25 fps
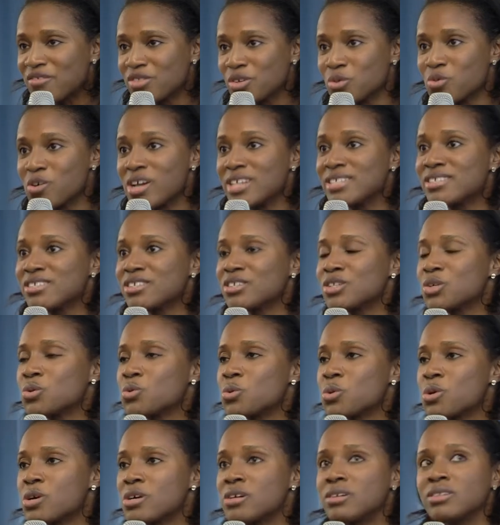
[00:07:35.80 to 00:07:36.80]
the rest of the
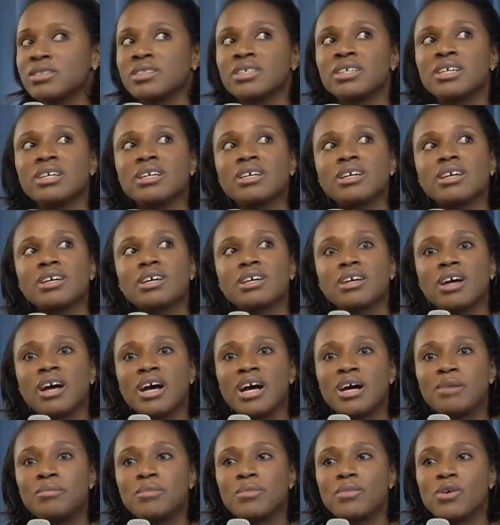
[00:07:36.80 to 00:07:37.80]
world
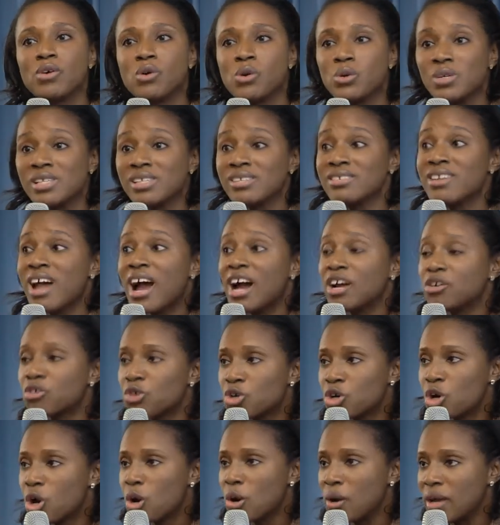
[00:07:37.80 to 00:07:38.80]
um, who is not
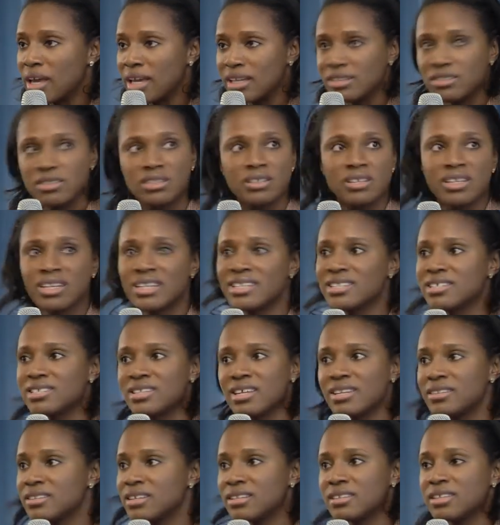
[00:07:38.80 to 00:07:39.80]
growing to the
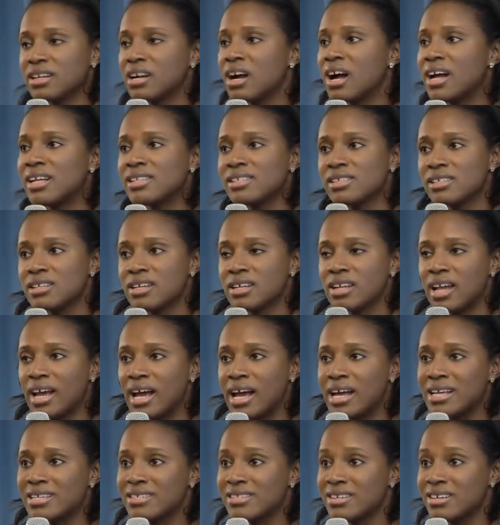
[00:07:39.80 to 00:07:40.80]
extent that the continent
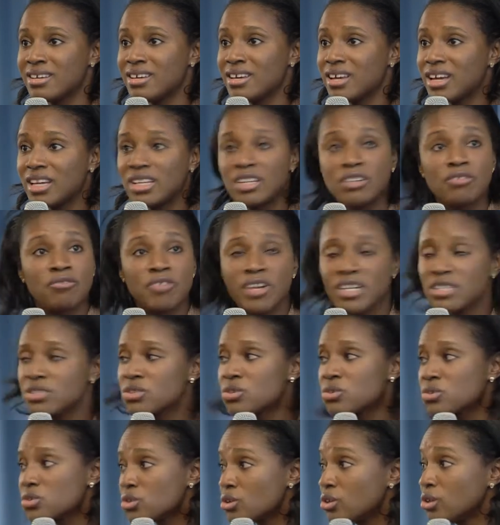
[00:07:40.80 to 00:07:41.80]
has, and
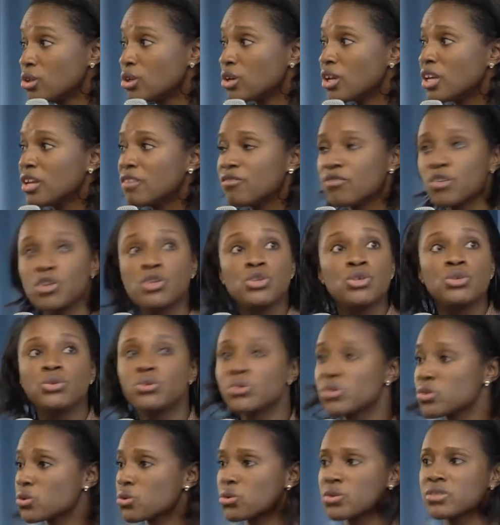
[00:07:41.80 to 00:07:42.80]
investors are looking for new
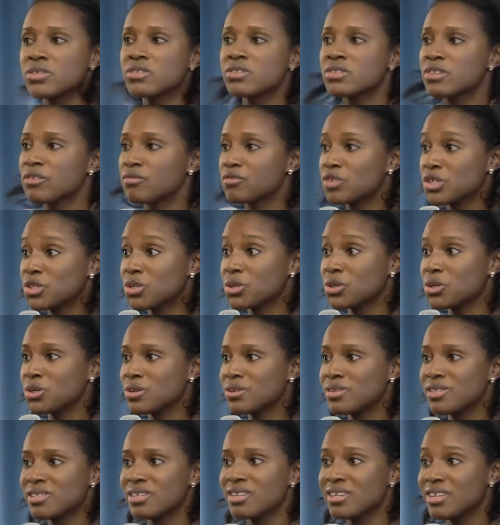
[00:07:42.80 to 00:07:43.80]
sources of
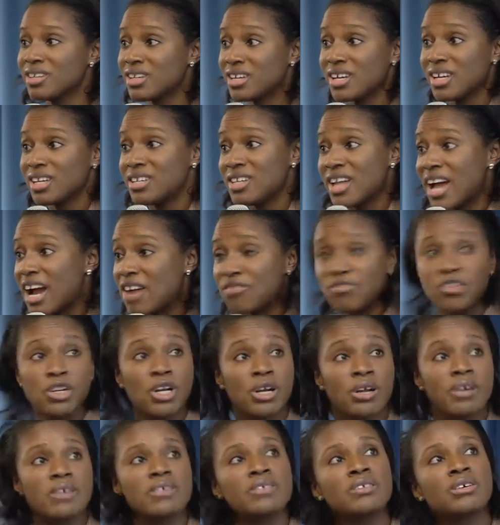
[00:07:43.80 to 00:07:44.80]
returns. And
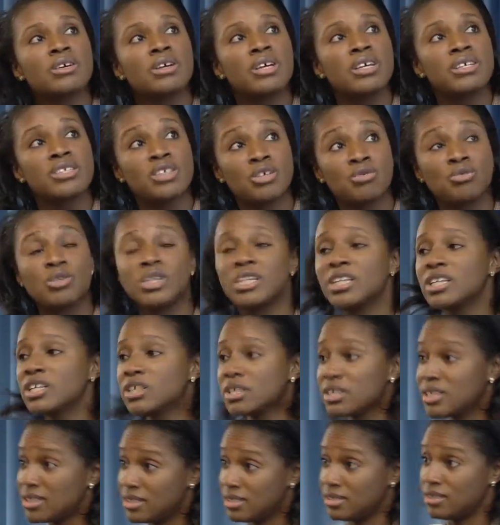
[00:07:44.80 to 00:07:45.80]
Africa is a, is a really
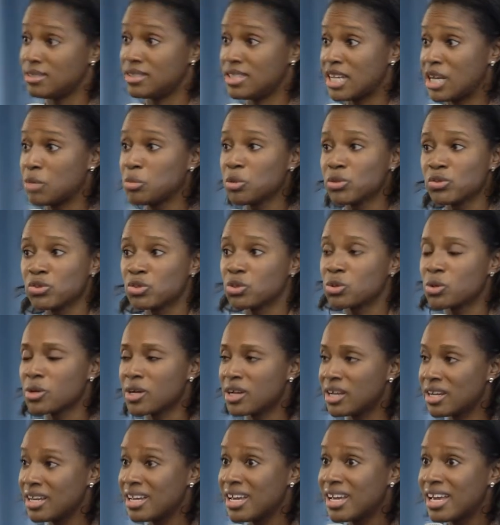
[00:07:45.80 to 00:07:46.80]
good, stable
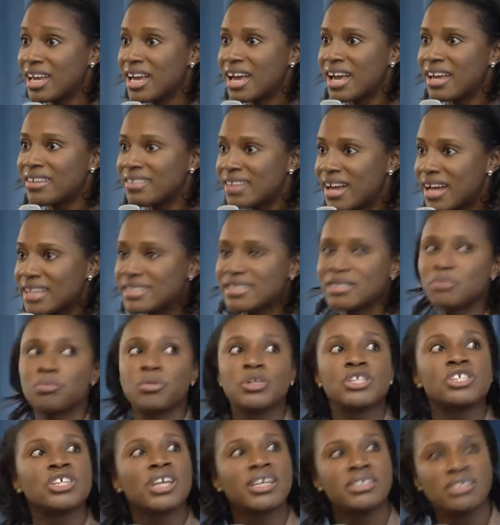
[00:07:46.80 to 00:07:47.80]
story, and that's
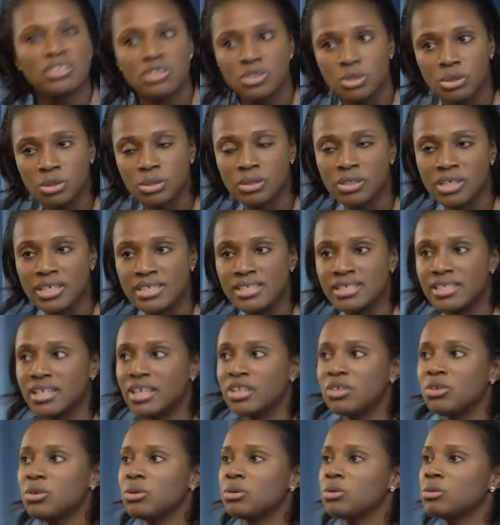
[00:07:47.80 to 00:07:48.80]
projected to
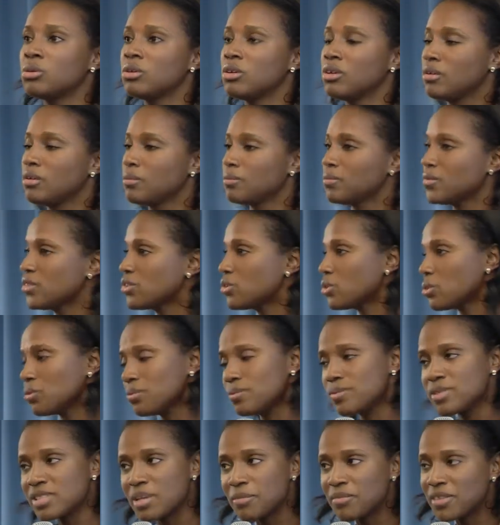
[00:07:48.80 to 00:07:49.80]
continue. So
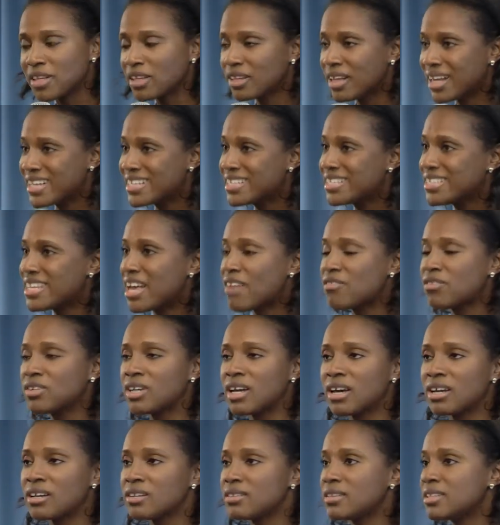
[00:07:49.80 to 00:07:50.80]
something like seven
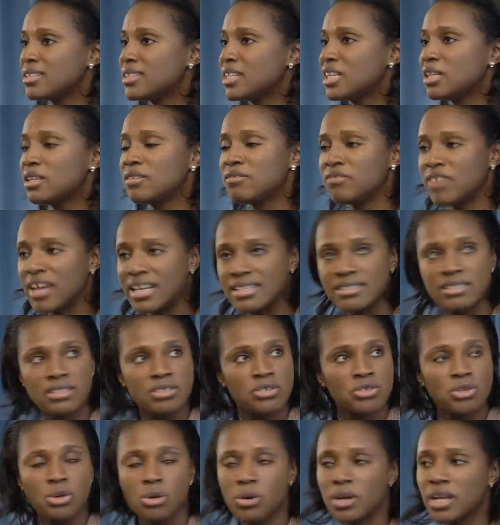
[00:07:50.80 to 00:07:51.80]
out of the 10
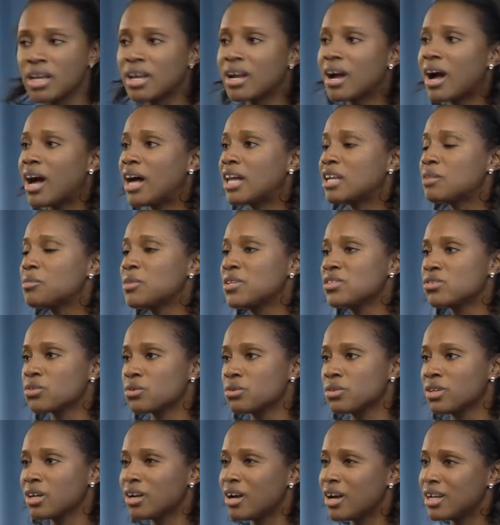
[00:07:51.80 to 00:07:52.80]
fastest growing economies are
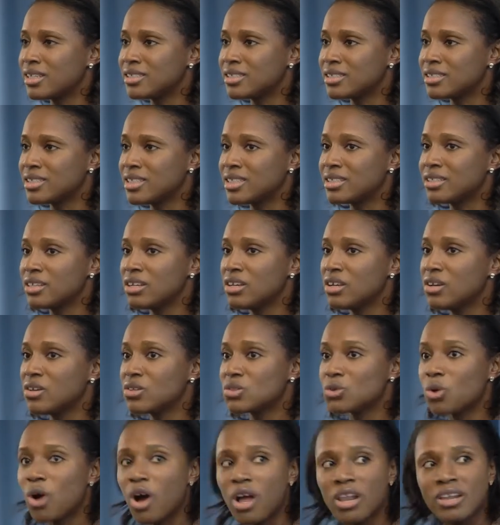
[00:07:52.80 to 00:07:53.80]
in the continent.
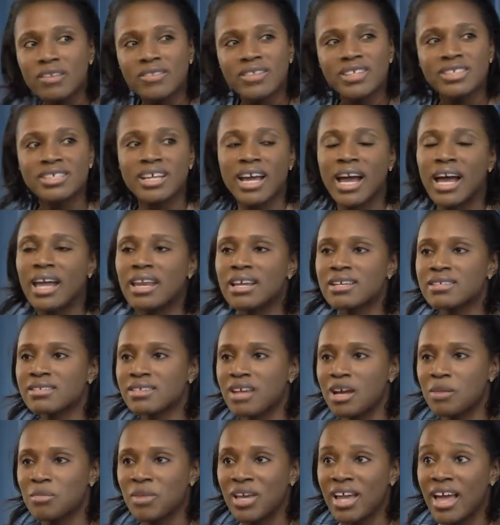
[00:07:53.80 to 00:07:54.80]
So all of the data is
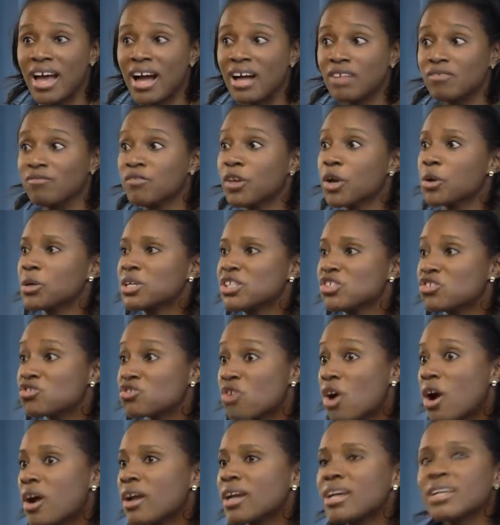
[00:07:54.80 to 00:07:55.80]
coming out very
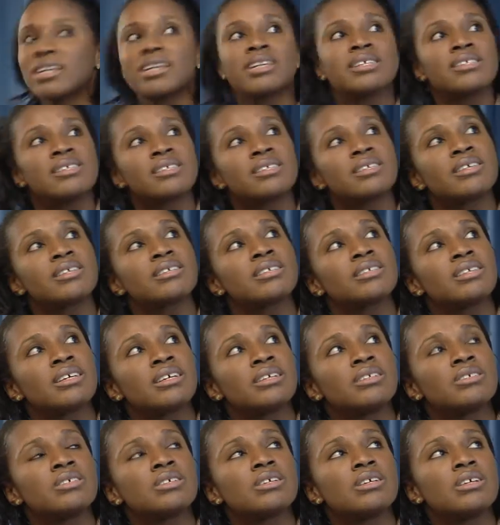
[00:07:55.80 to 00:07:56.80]
strong and
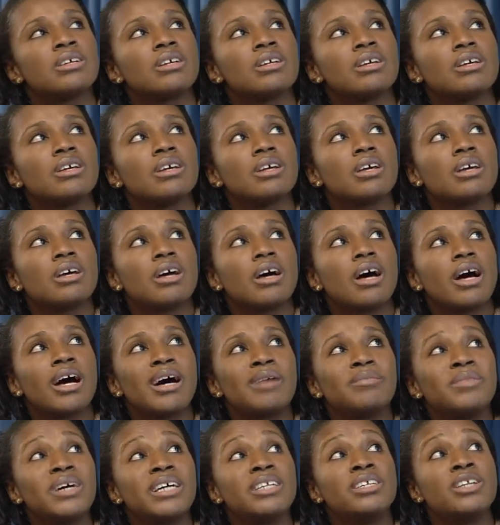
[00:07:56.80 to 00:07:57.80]
consistent.
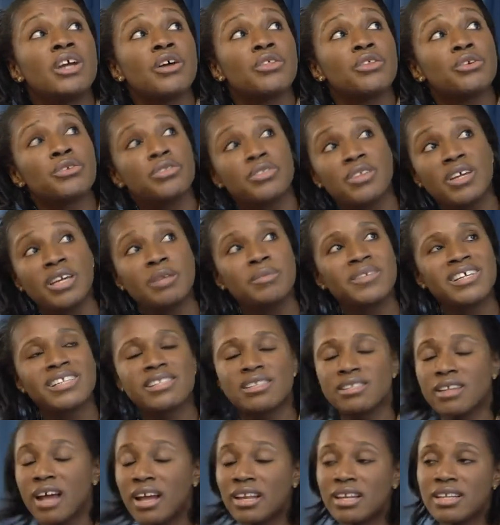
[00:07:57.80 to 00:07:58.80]
Um, another theme
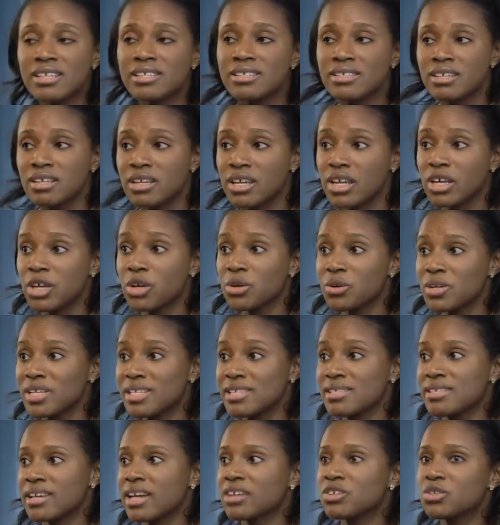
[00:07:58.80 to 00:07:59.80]
that's not listed here is
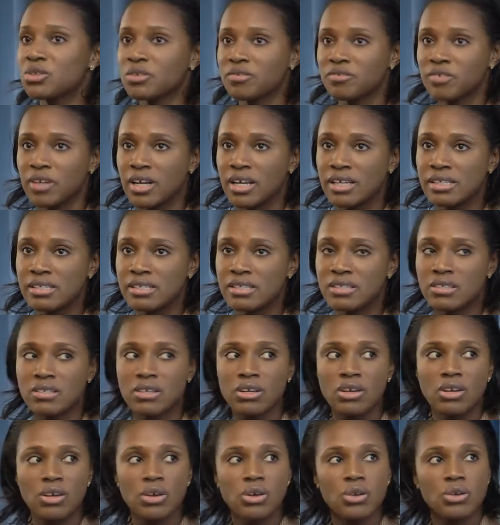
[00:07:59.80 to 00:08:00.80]
sector funds.
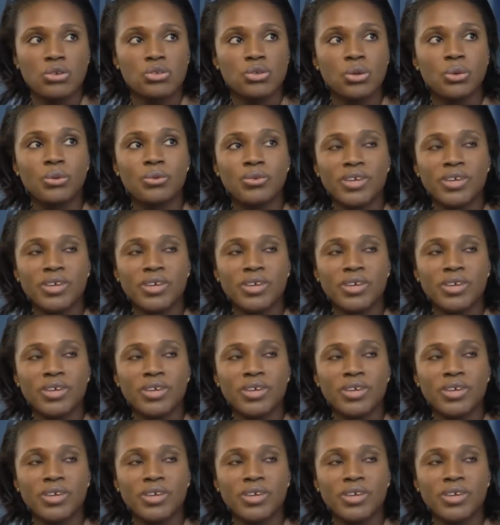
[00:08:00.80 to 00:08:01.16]
So